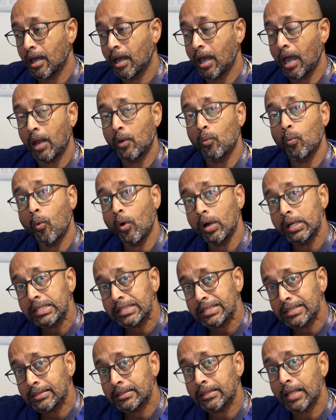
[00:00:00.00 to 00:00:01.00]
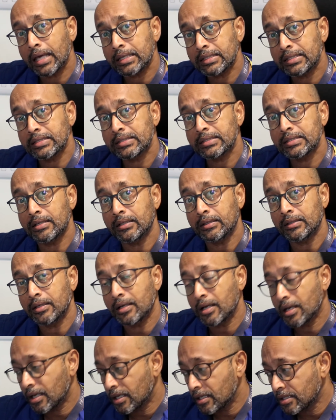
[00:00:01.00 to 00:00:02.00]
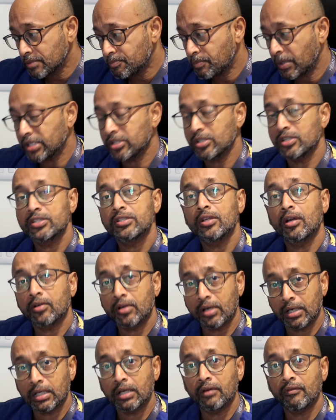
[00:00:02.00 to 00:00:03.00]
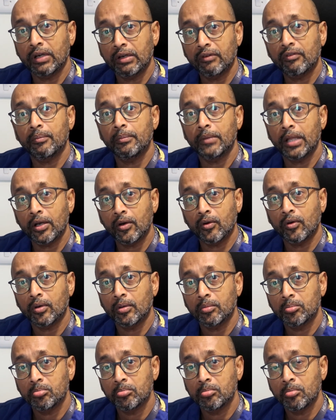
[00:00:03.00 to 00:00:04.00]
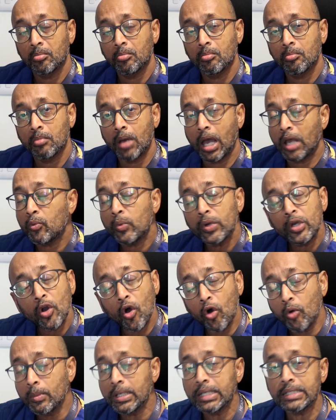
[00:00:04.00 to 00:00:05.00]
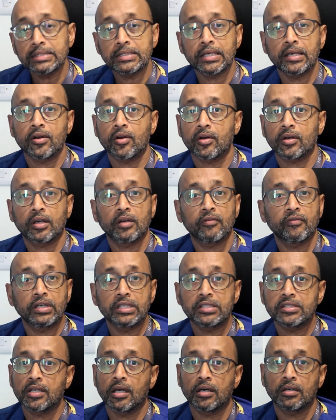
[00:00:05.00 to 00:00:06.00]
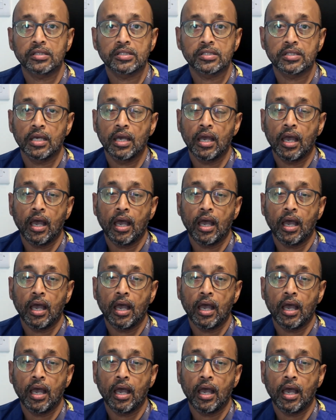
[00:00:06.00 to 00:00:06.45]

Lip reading: and once that is done, patients start recovering from then on. And we normally say recovery takes